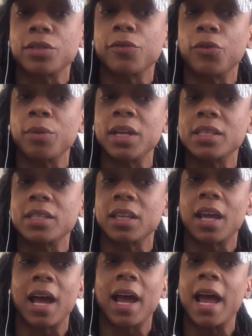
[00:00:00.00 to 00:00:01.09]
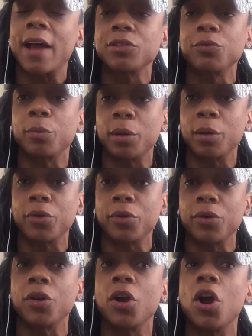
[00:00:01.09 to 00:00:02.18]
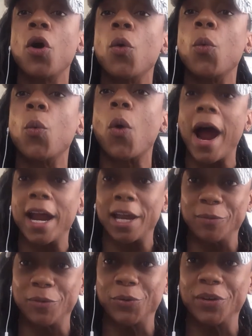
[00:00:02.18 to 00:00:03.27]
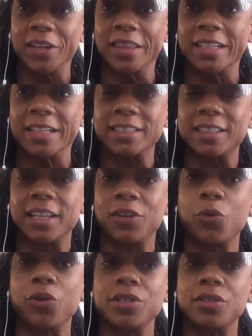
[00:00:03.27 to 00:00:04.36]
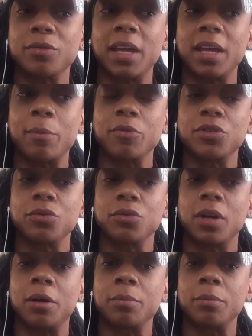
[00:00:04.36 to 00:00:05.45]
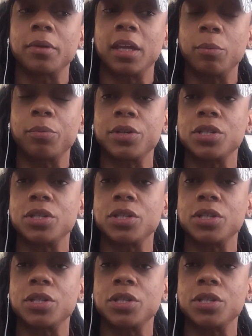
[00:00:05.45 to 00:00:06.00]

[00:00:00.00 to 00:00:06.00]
So for me, I have to remember why I'm doing this in order to be able to keep